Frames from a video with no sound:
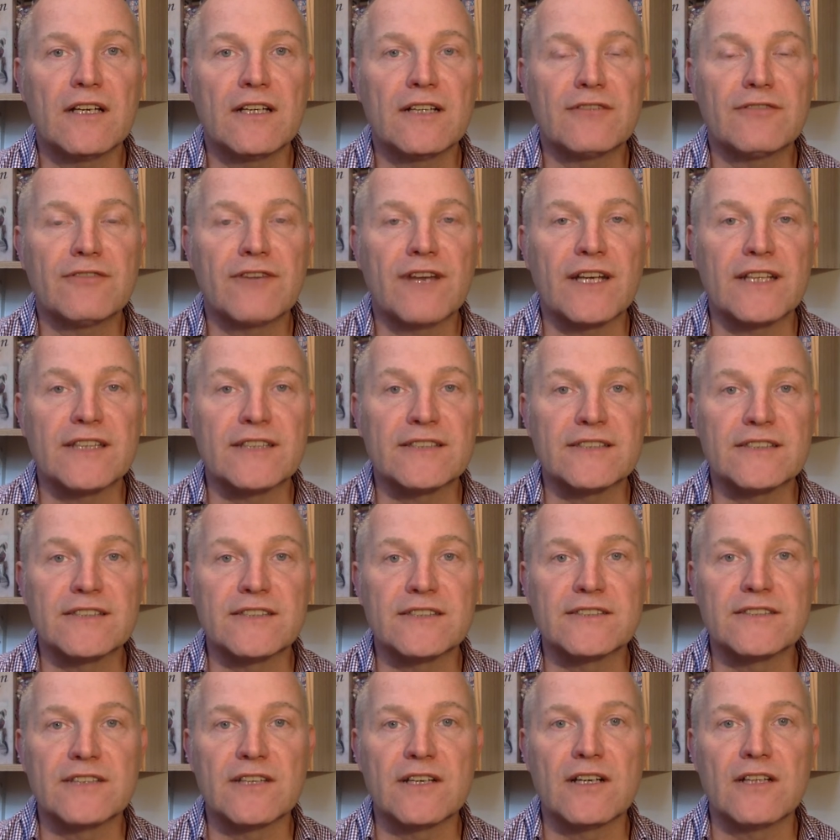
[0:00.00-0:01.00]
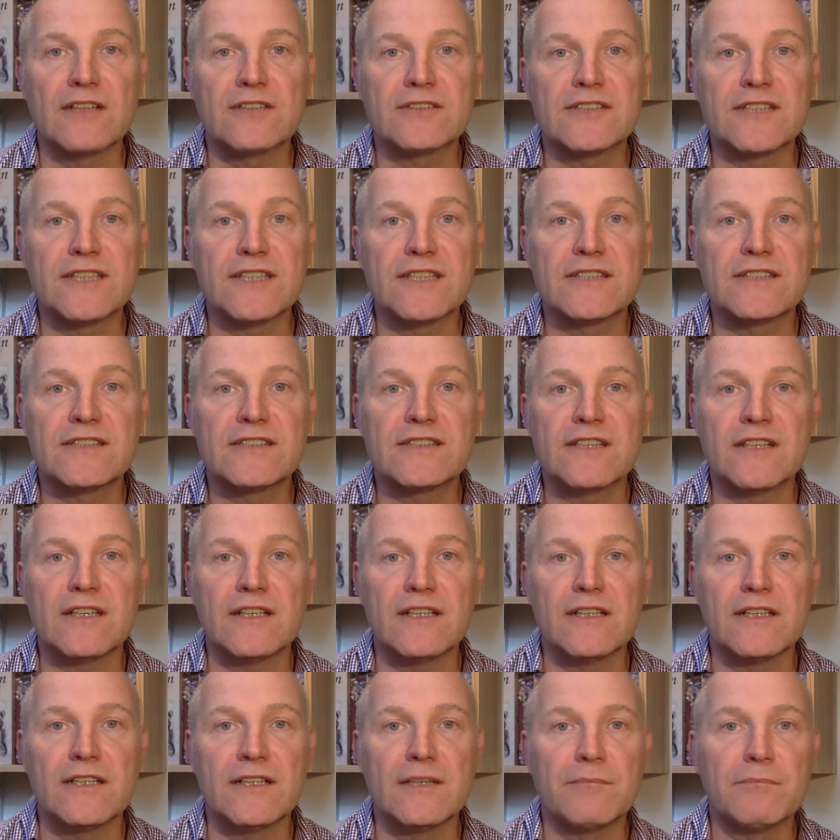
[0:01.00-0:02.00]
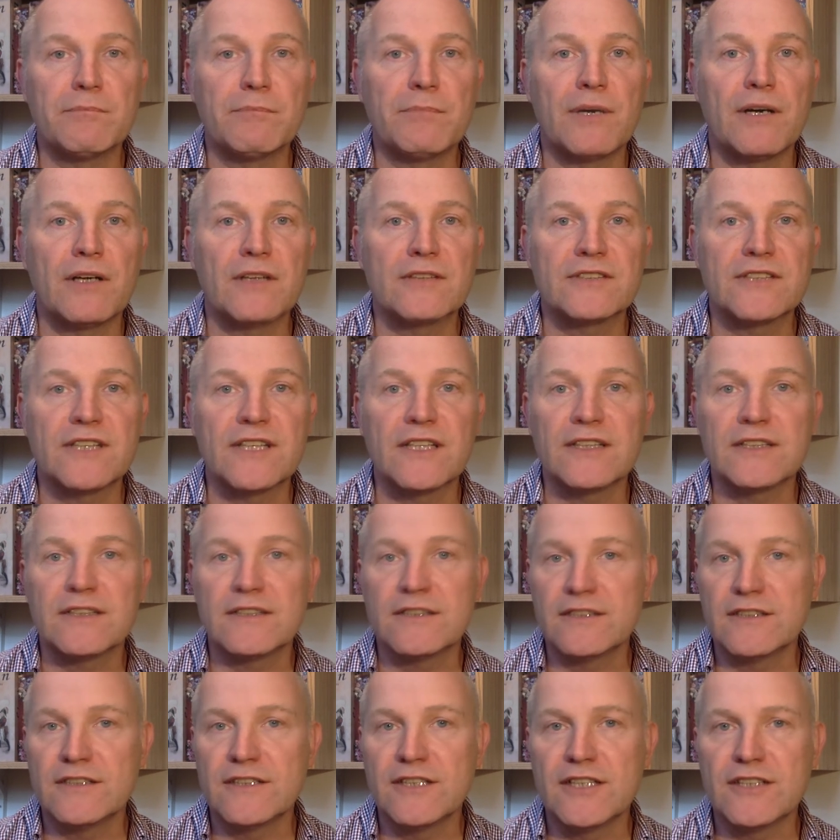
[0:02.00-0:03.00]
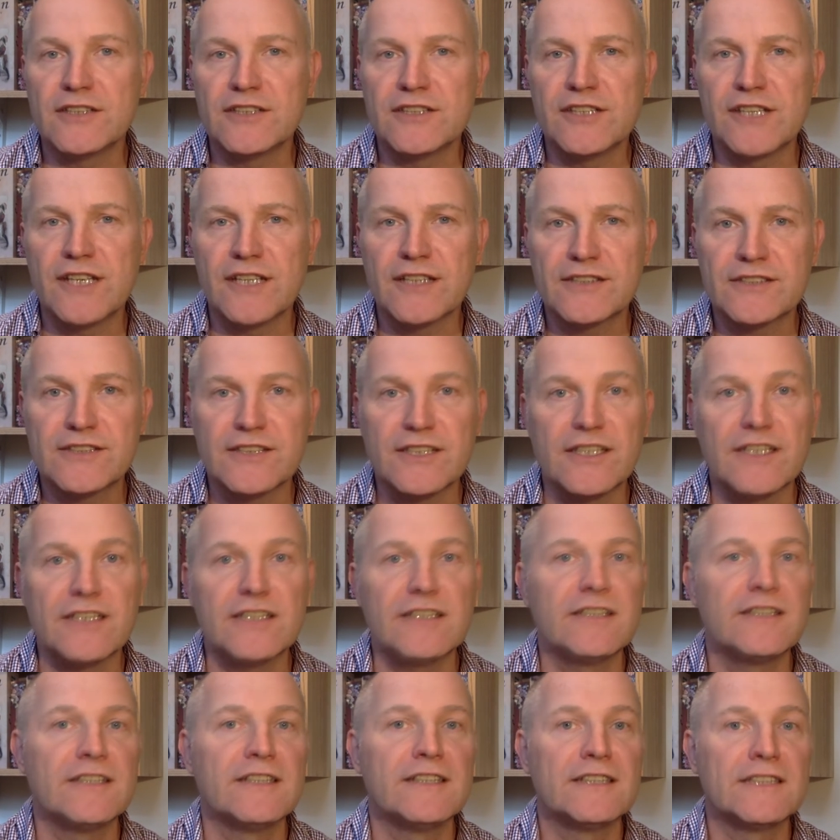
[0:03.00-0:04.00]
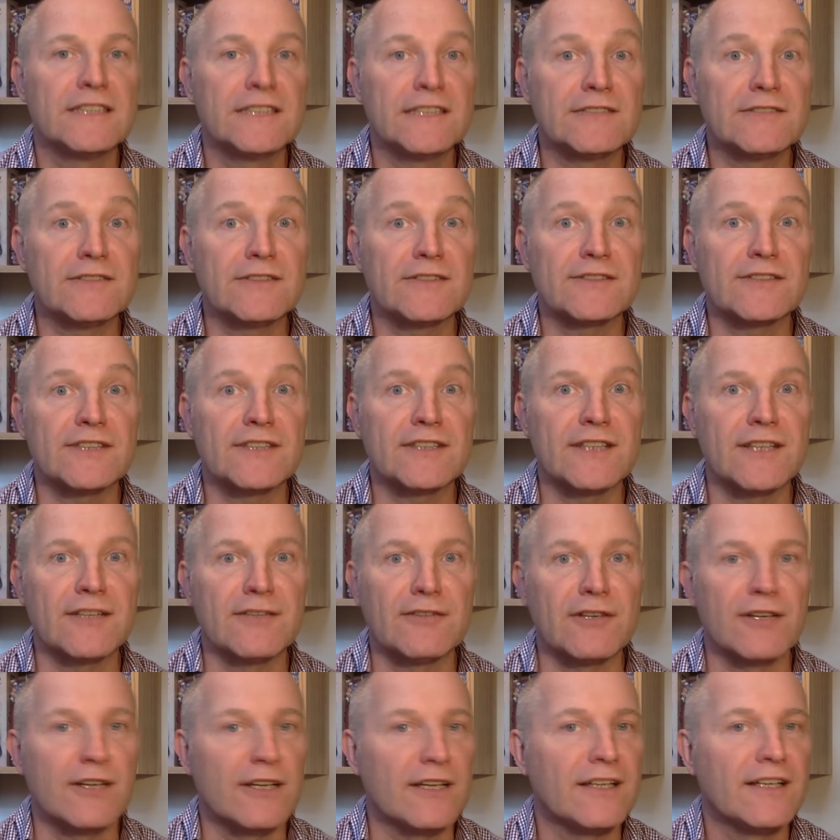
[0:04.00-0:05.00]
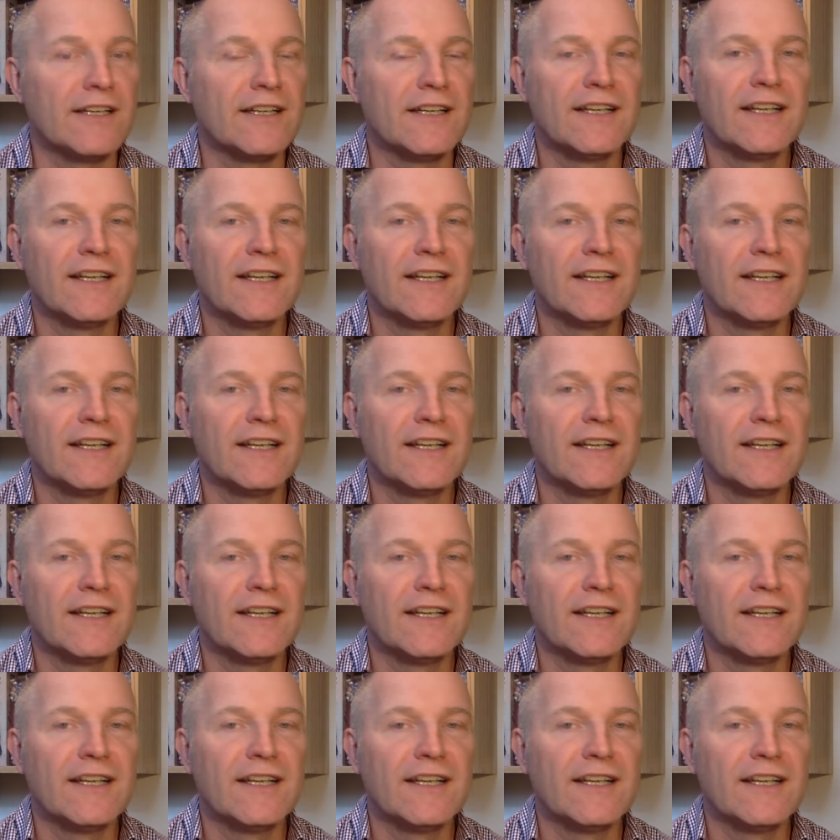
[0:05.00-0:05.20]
Phalanx's artist Bartek Jeździecki, if I've said that right,